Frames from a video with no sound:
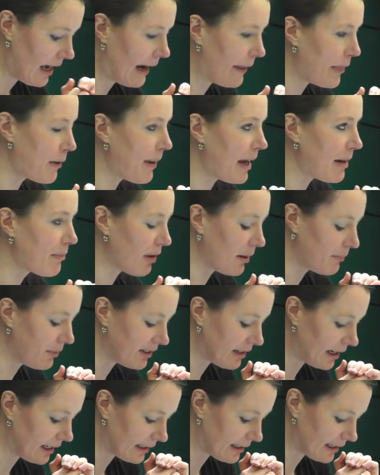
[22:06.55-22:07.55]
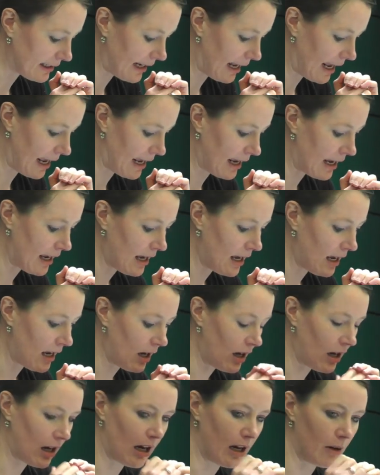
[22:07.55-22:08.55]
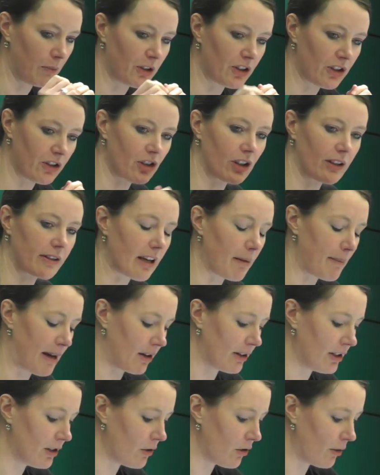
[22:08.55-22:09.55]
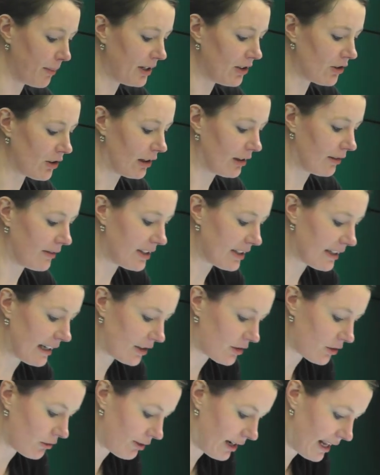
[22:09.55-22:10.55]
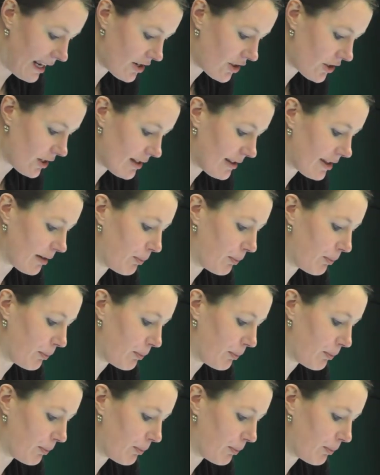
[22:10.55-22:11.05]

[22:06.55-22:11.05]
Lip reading: And the paper I'm presenting today, which has just come out in the European Journal of International Relations,